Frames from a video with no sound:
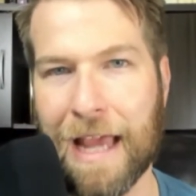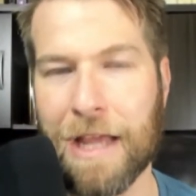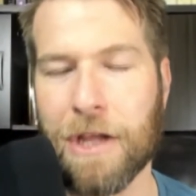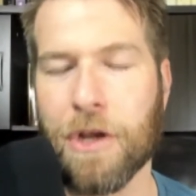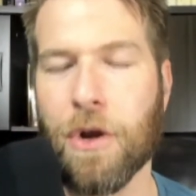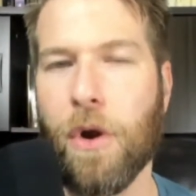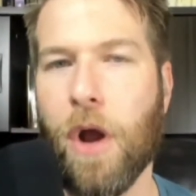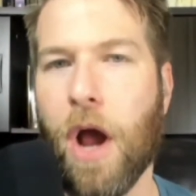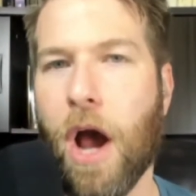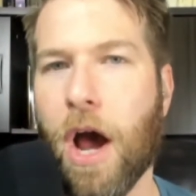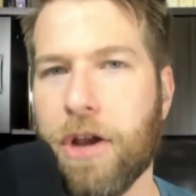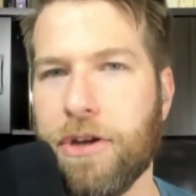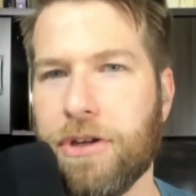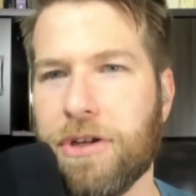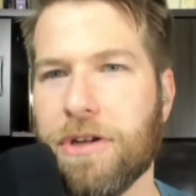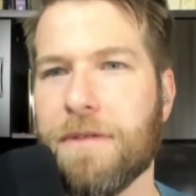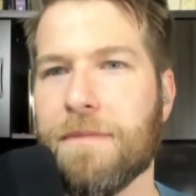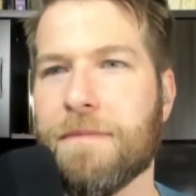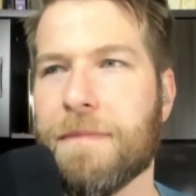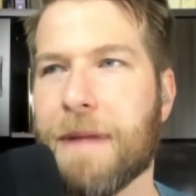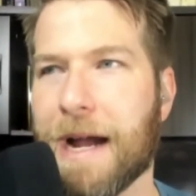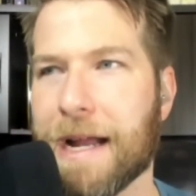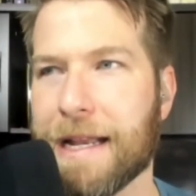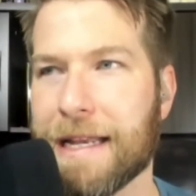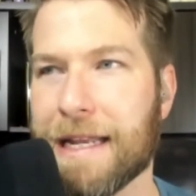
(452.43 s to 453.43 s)
You're
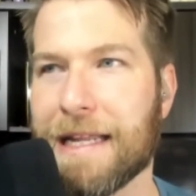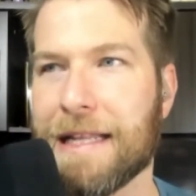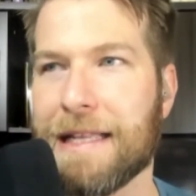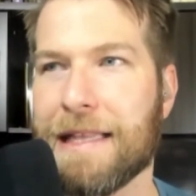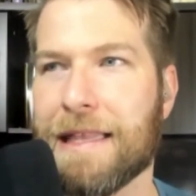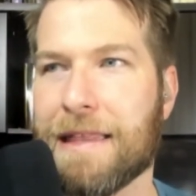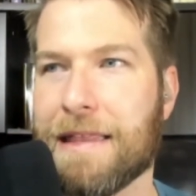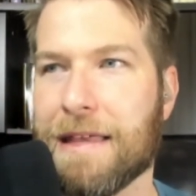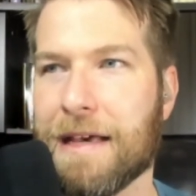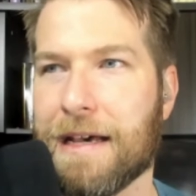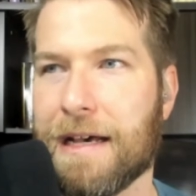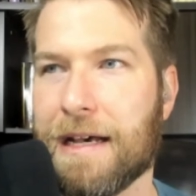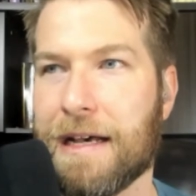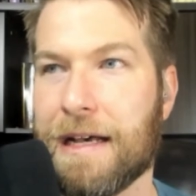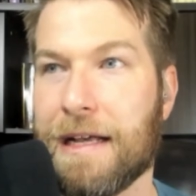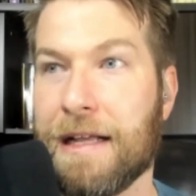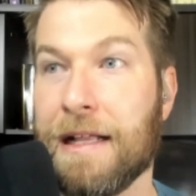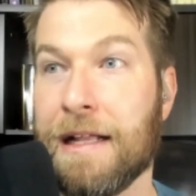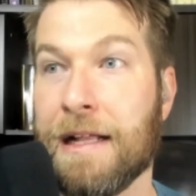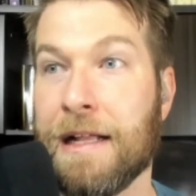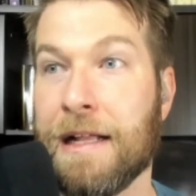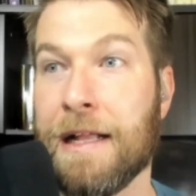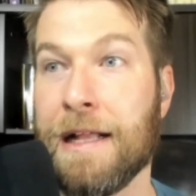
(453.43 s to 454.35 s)
undermining the